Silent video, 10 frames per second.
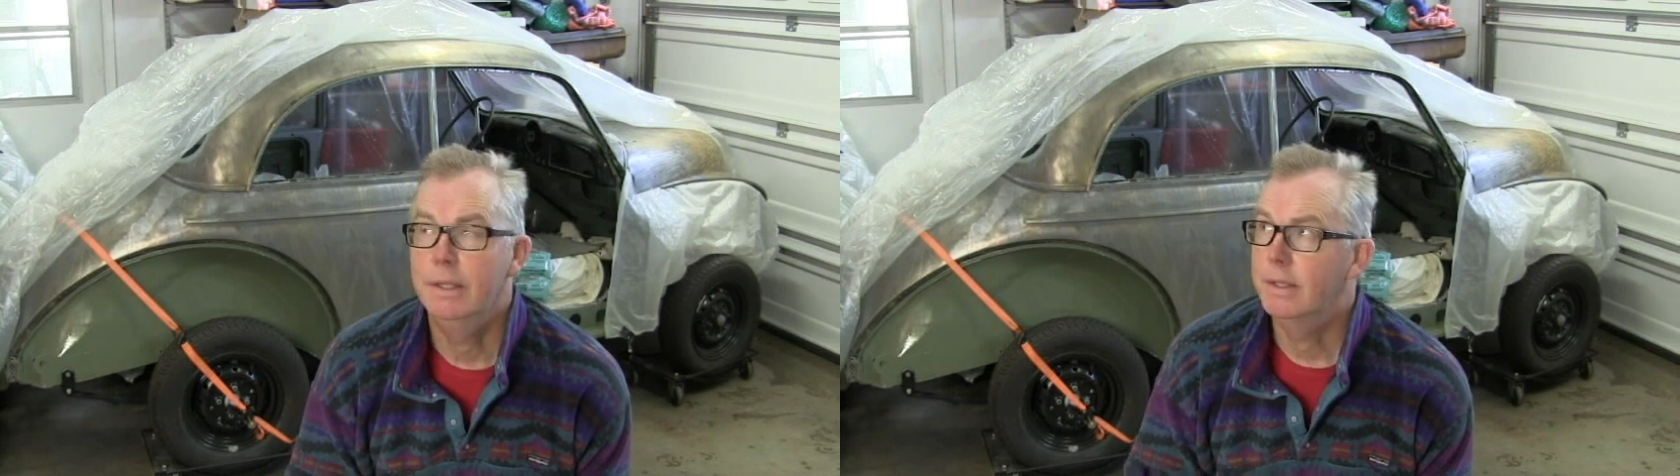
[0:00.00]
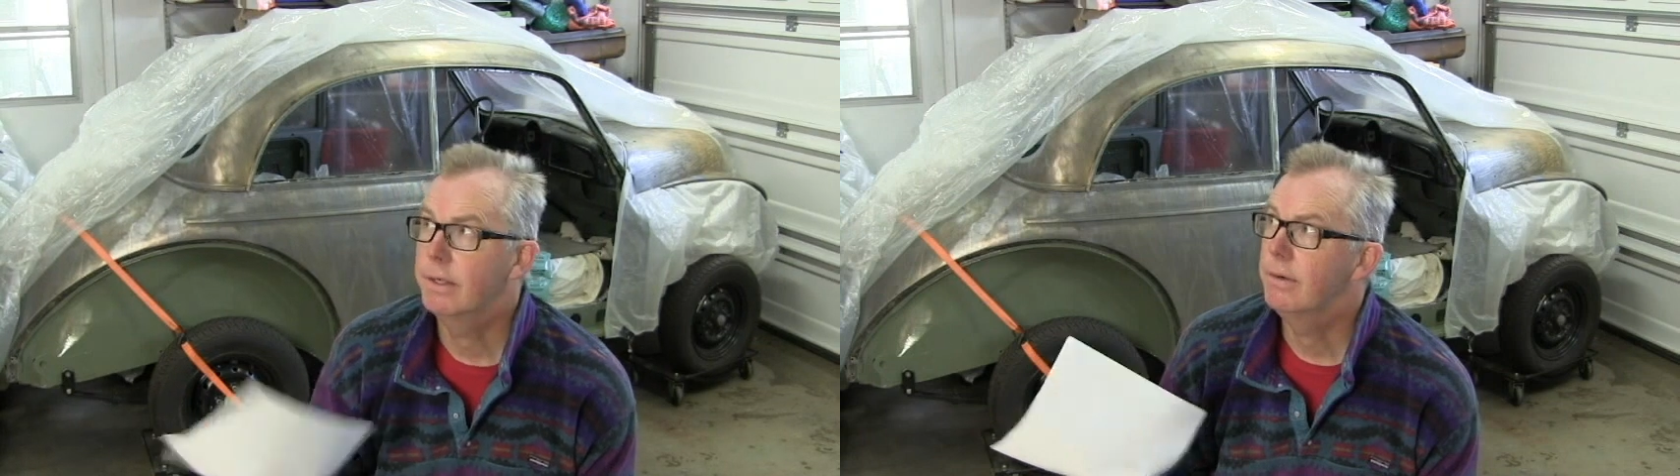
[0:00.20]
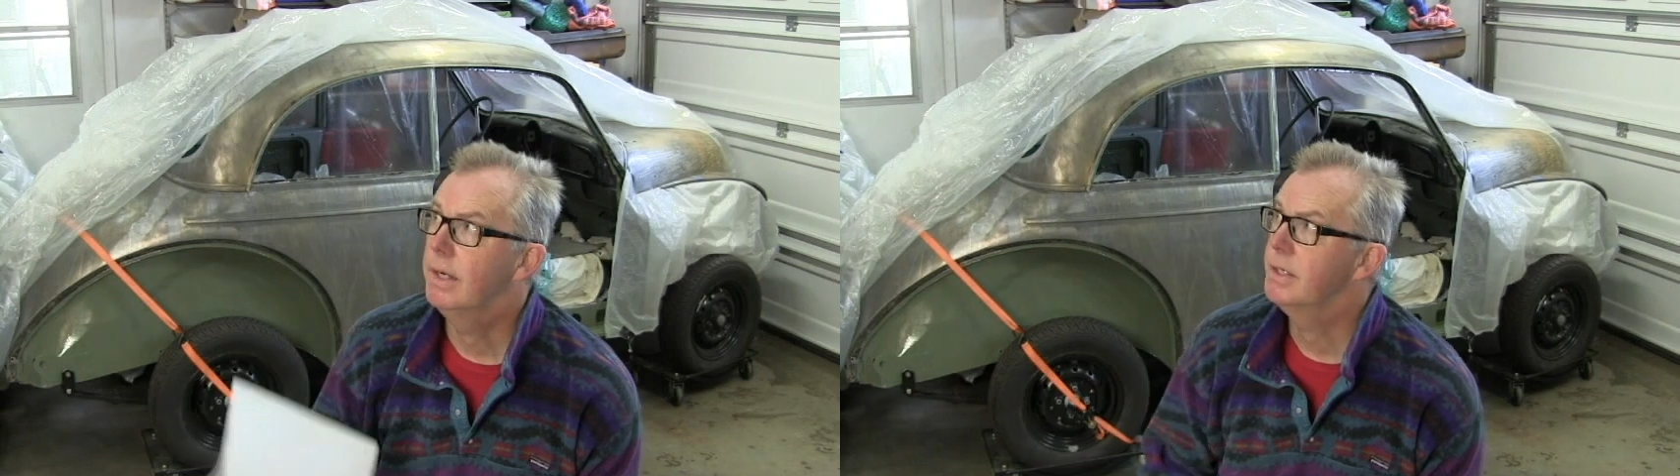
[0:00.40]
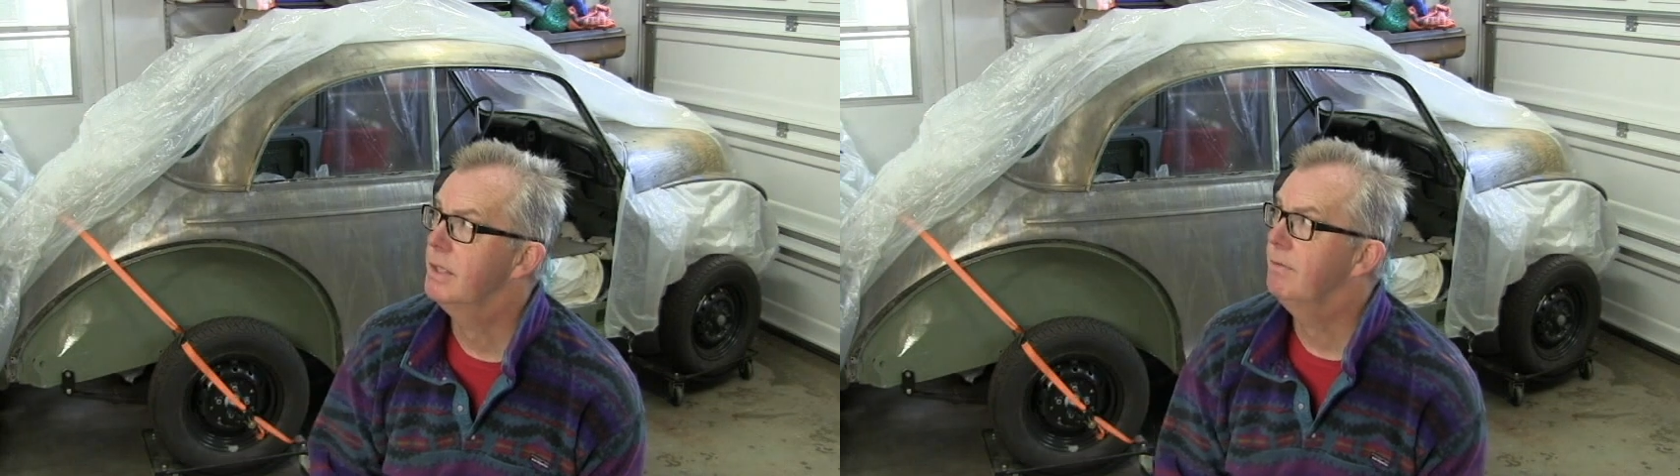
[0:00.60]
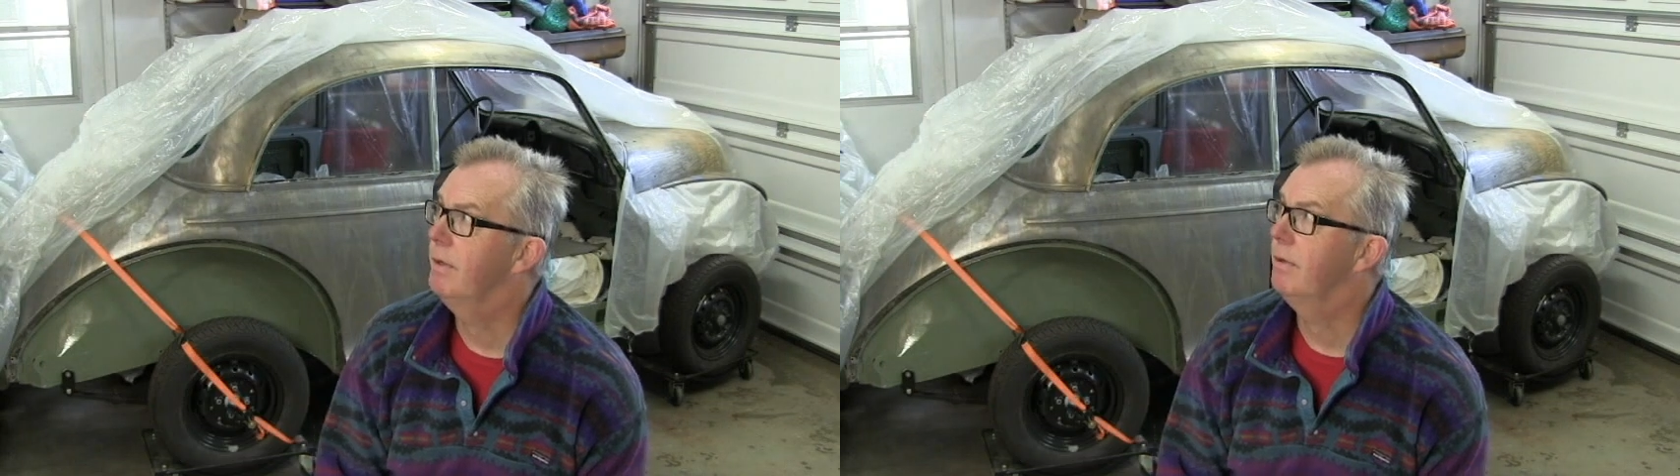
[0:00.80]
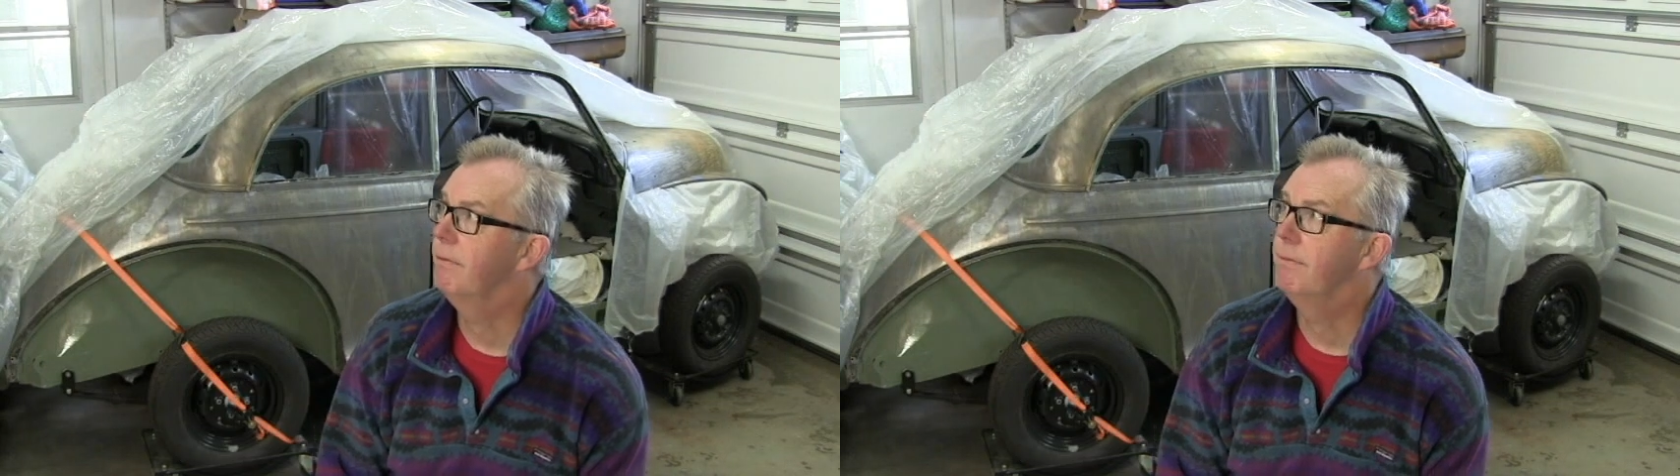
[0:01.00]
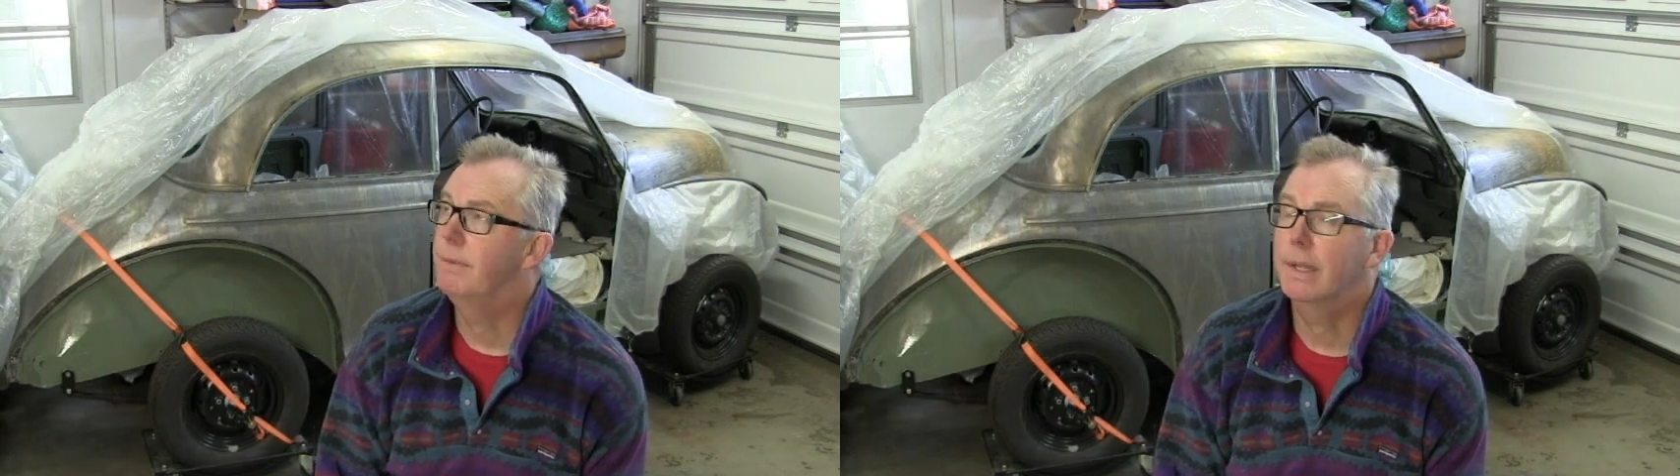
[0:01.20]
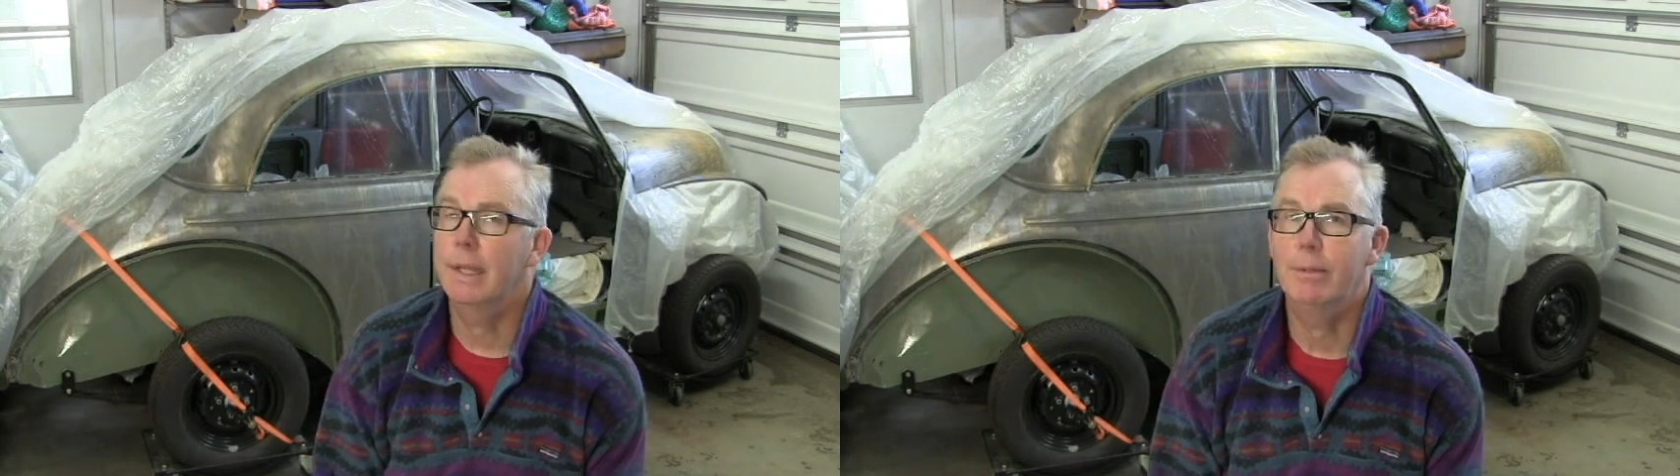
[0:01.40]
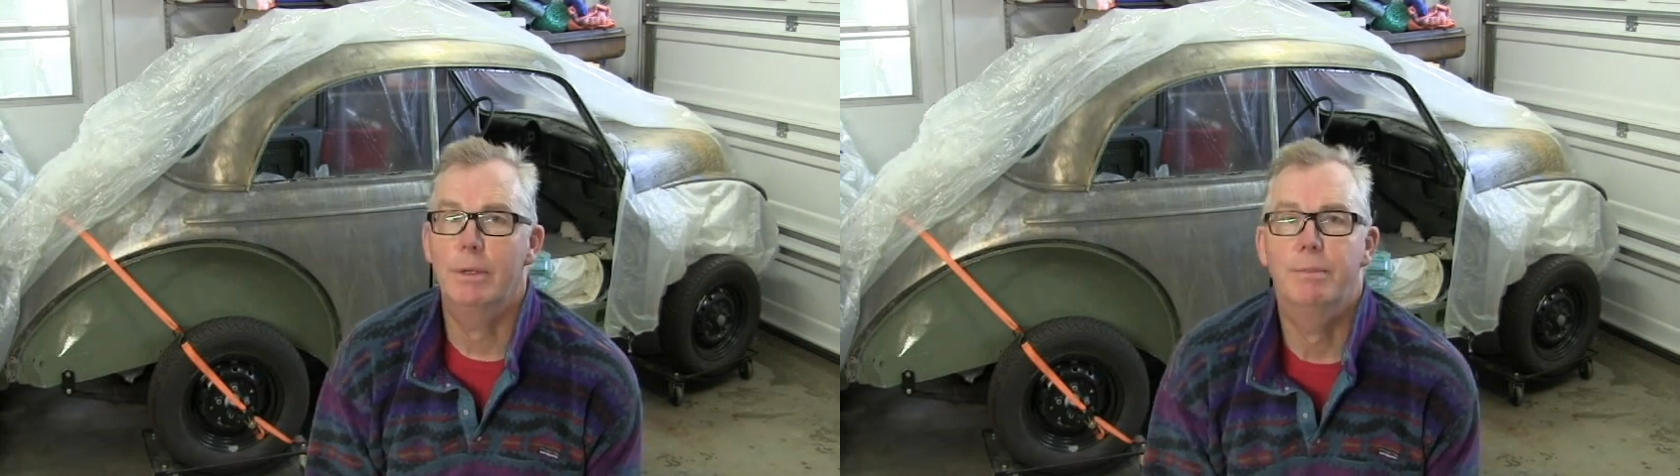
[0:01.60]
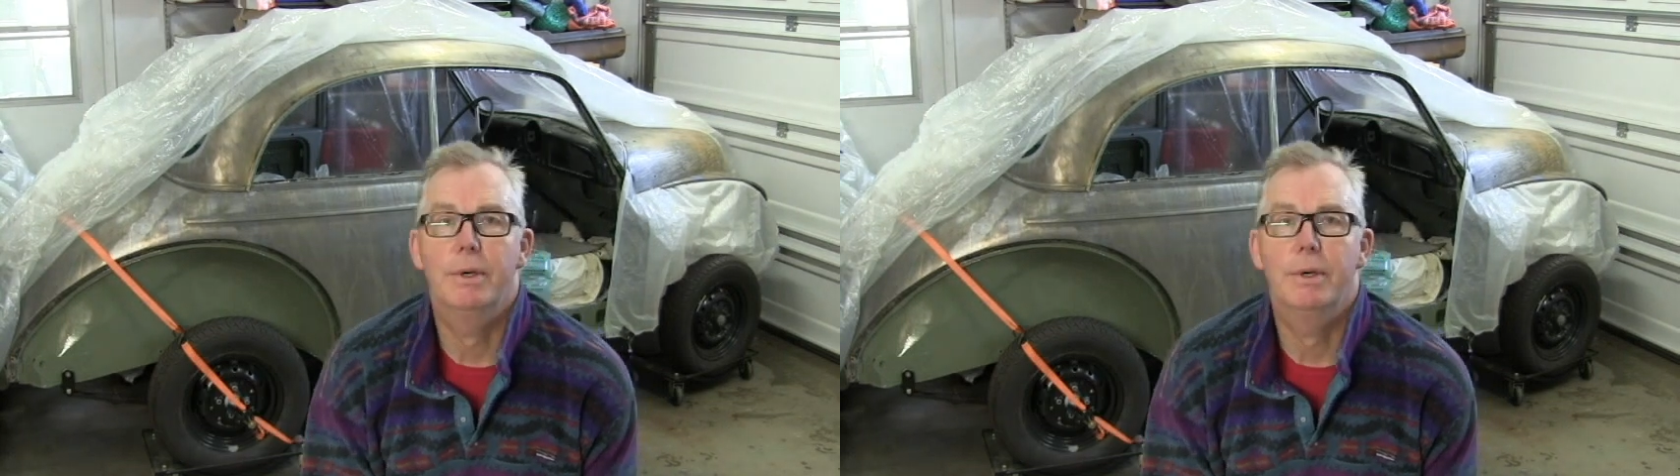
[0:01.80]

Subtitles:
The garage is full of labelled